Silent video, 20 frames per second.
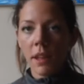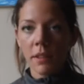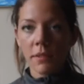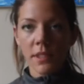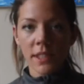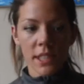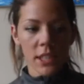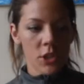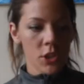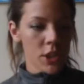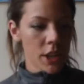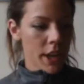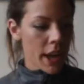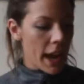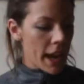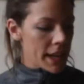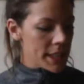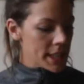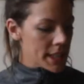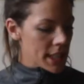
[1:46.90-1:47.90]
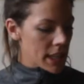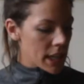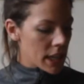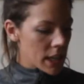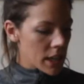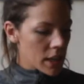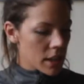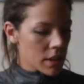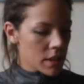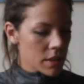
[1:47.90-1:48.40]
of citric
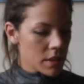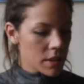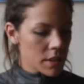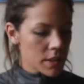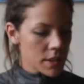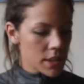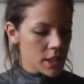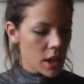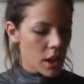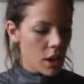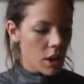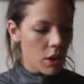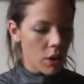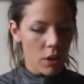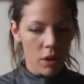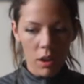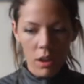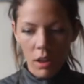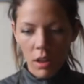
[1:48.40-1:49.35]
acid. So I'll